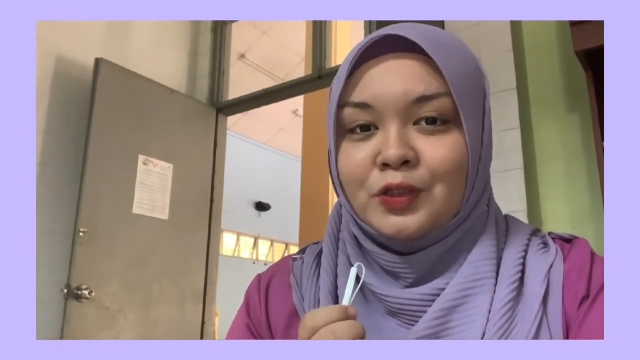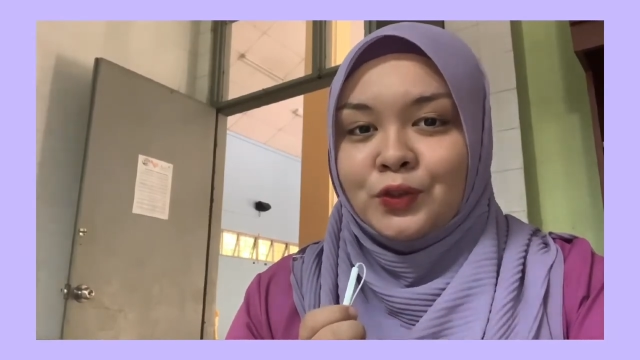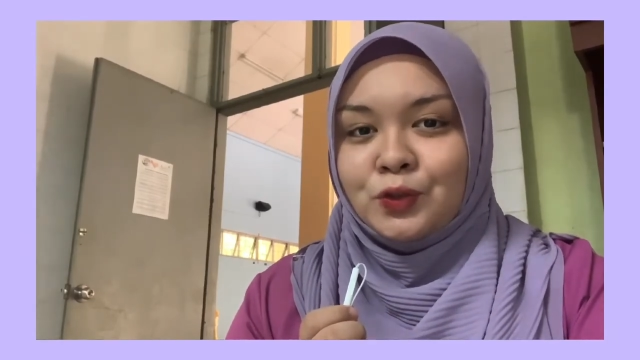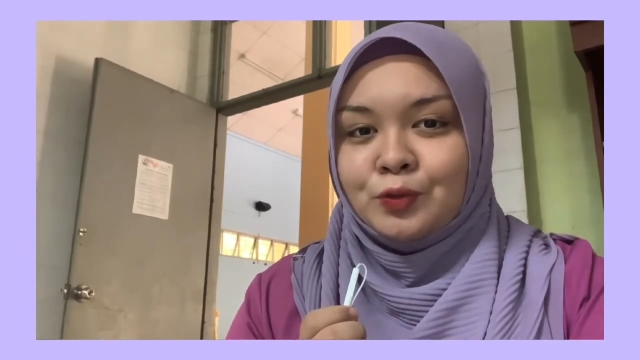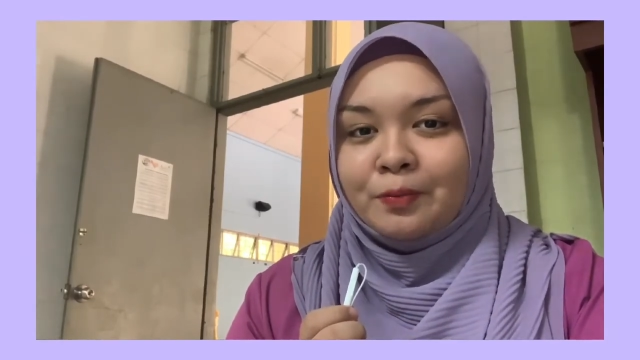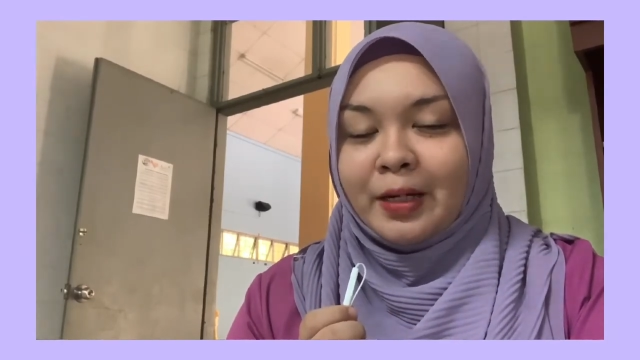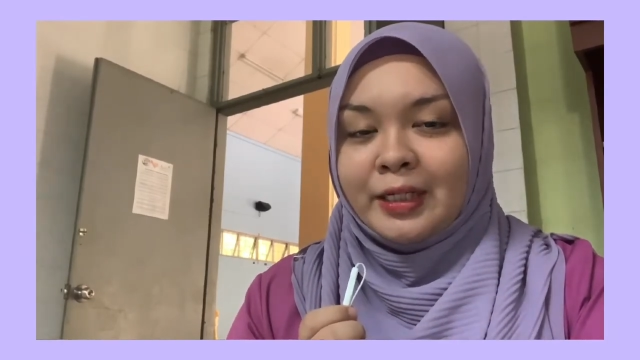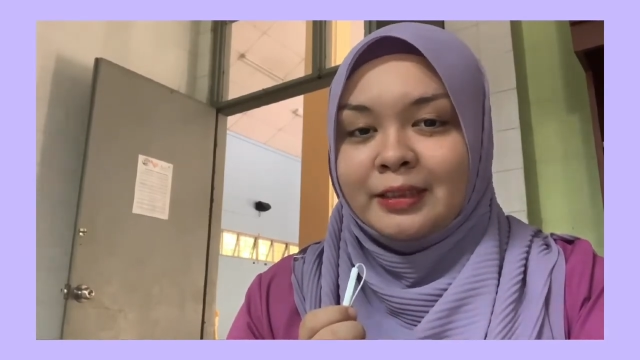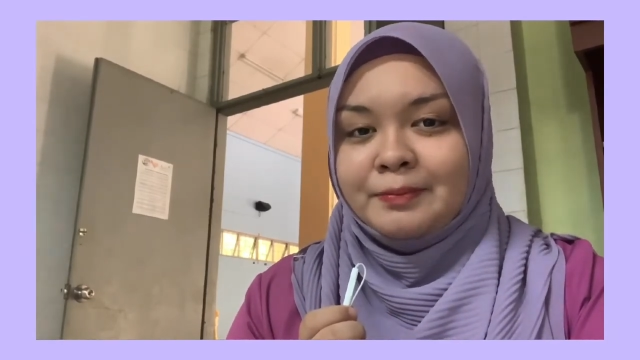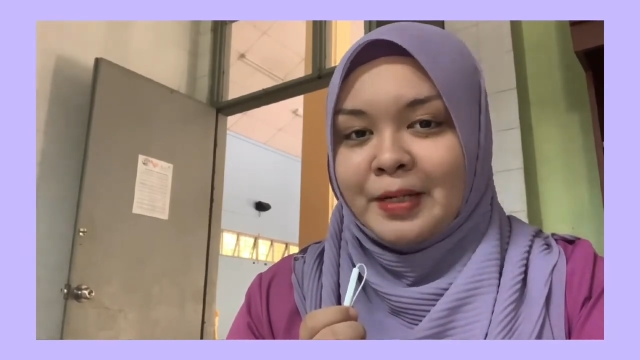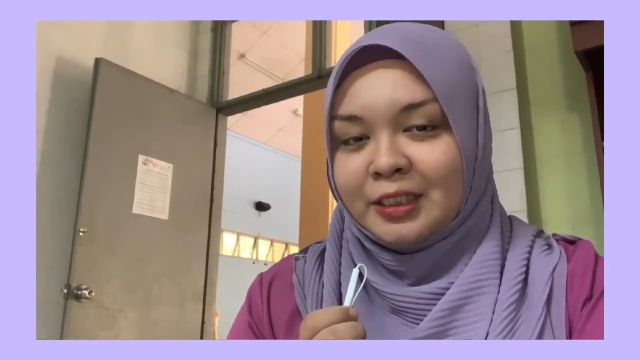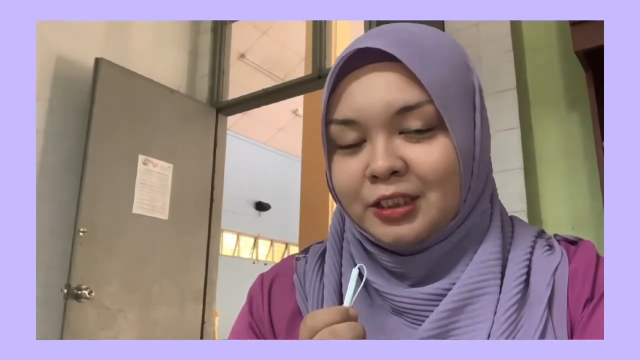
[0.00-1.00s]
through my
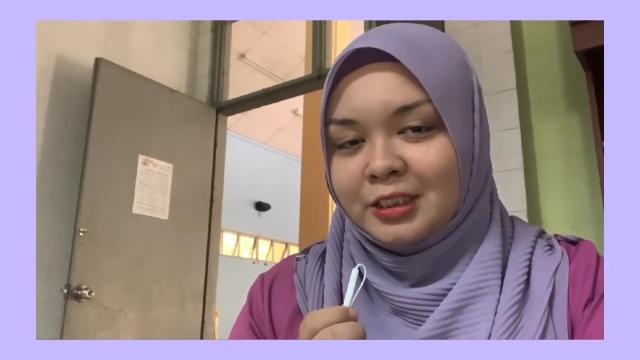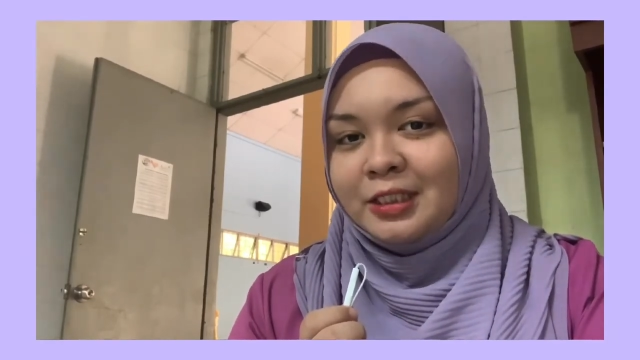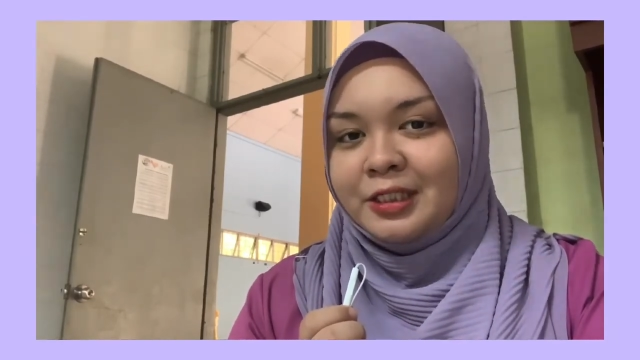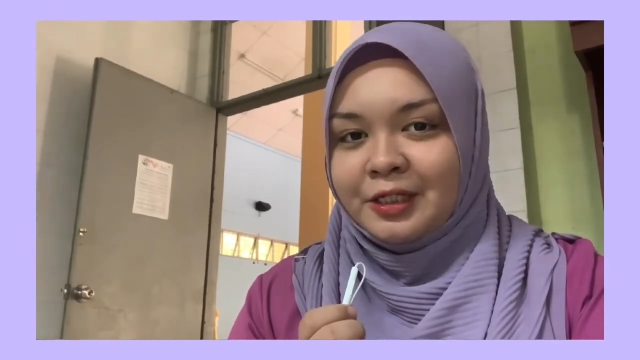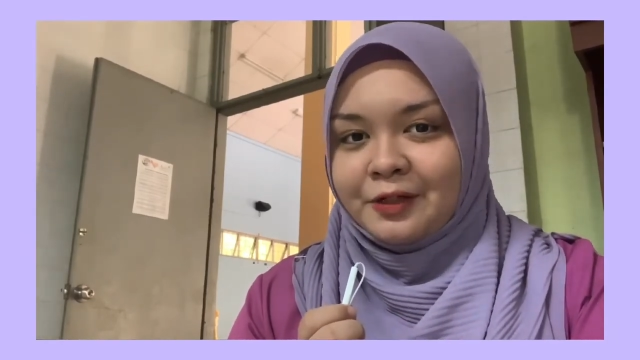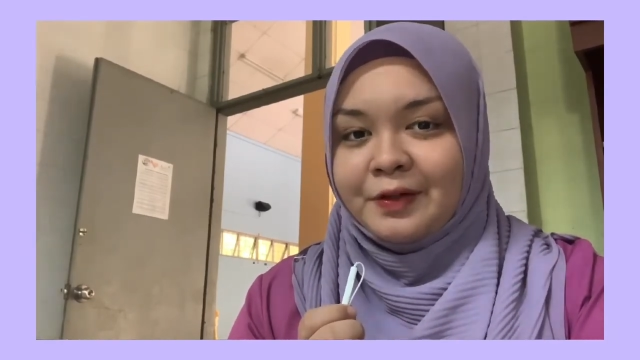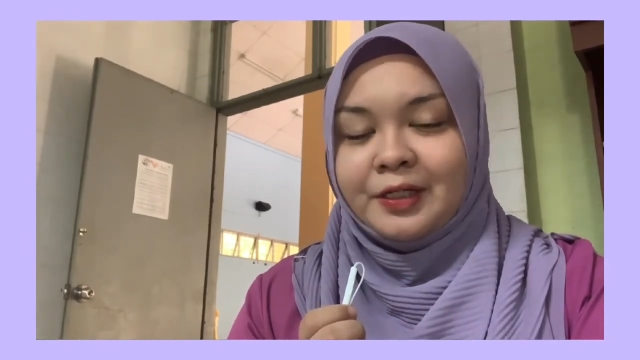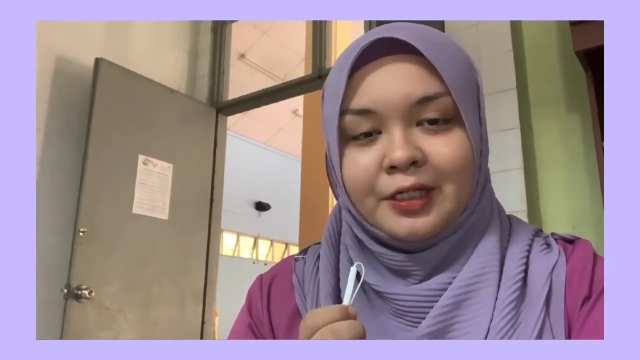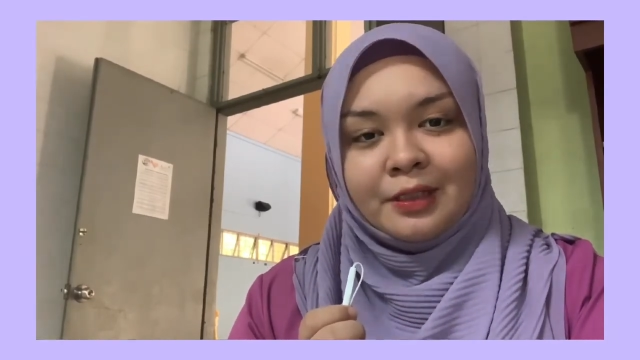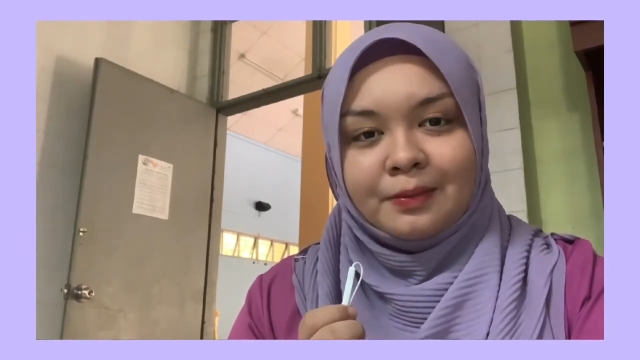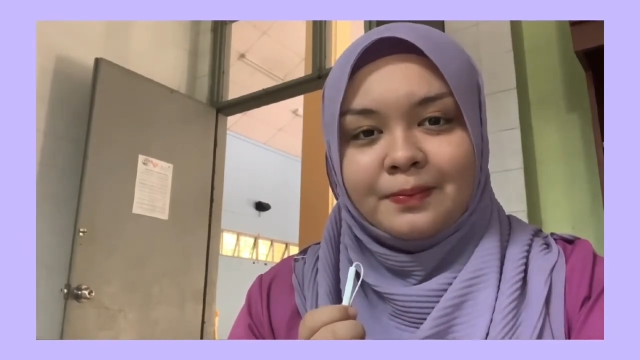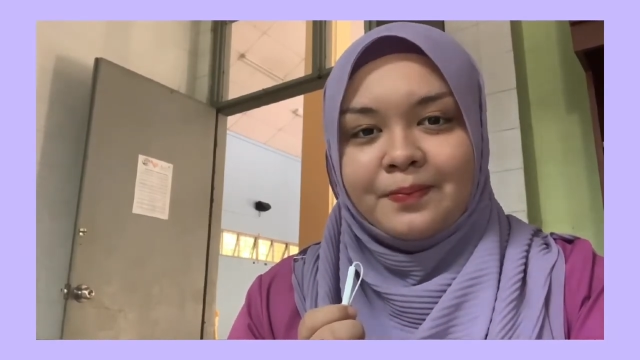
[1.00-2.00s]
bachelor degree year.